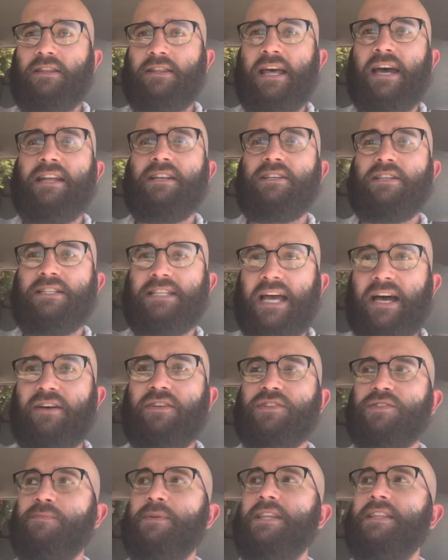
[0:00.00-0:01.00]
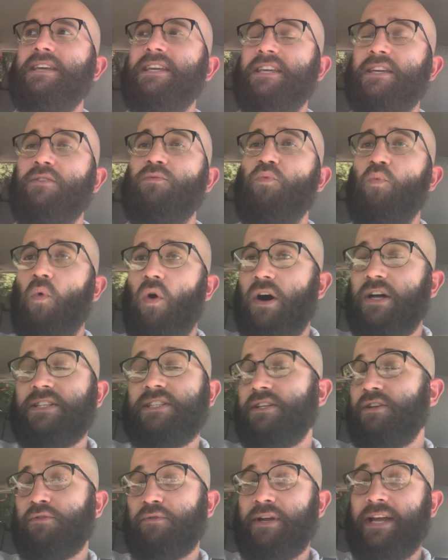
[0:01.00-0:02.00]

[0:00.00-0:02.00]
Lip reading: that tells me that he wanted a